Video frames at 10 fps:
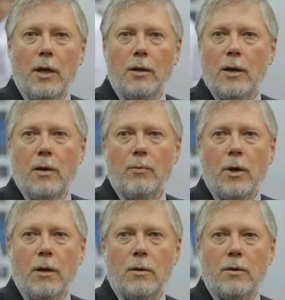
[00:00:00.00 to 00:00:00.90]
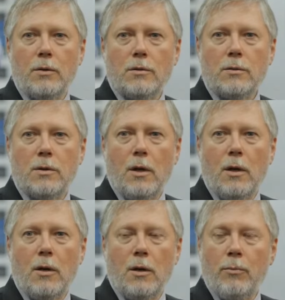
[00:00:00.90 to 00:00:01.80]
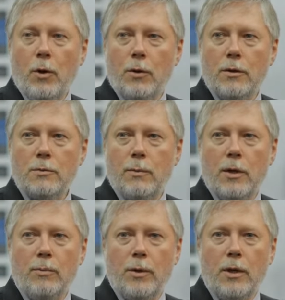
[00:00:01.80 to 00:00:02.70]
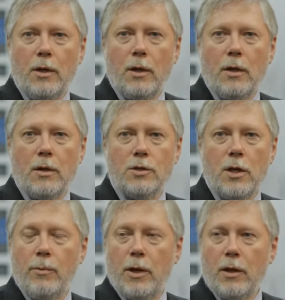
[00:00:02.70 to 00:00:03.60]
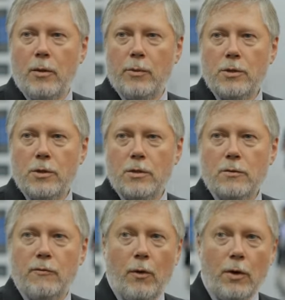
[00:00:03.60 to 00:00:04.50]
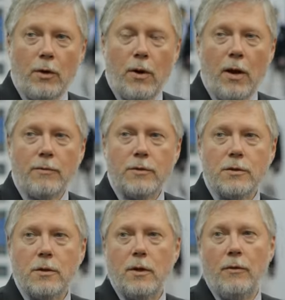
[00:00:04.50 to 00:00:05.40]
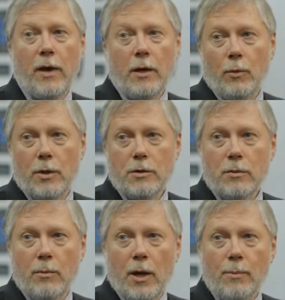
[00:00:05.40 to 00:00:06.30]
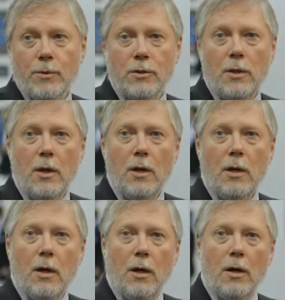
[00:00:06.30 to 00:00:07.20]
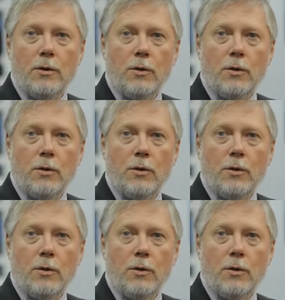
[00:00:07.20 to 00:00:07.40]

and that uh, those uh, components might be uh, JPEG images, photographs, evacuation maps, uh,